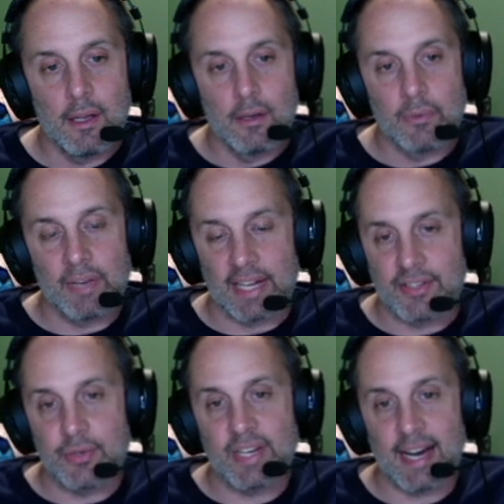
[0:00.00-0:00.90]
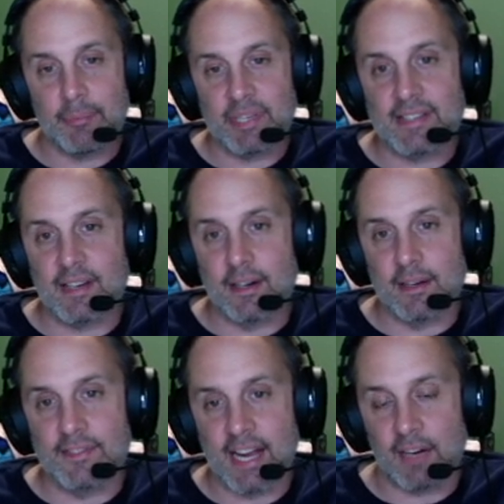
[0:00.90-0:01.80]
We got 2 copies
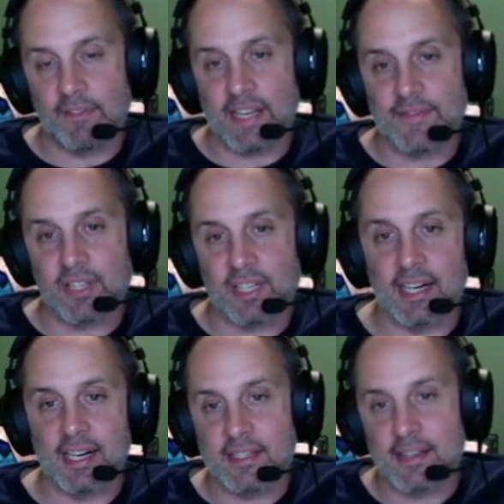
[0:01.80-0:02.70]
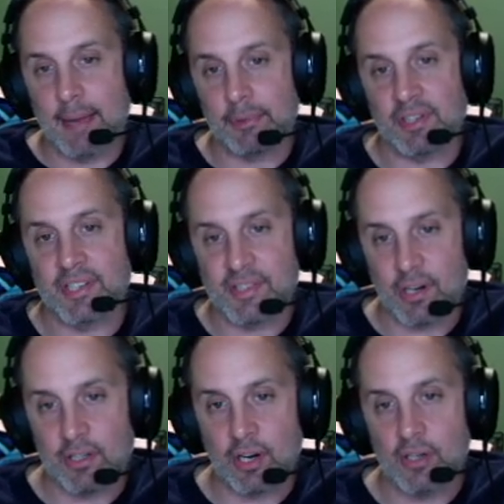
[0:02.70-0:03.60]
of Sacrifice for the Cause, able to
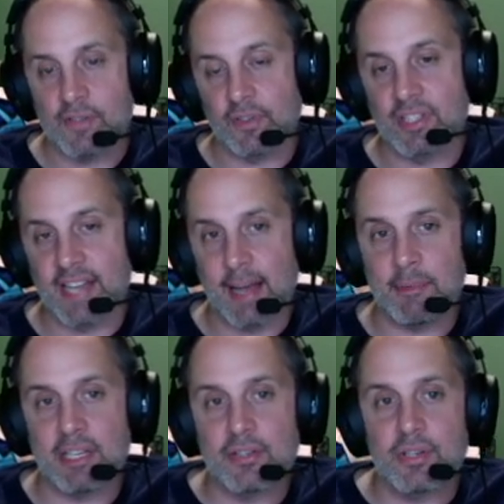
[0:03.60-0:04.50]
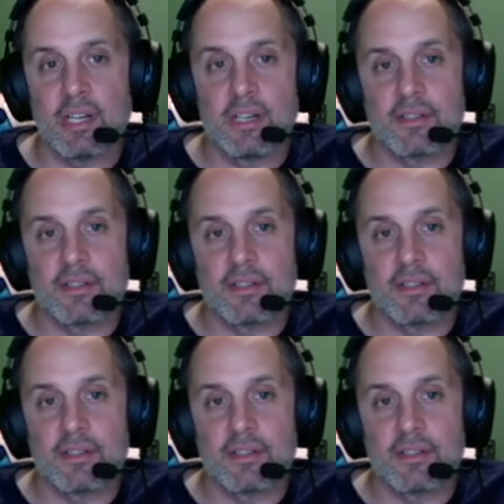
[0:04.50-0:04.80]
discard cards for damage.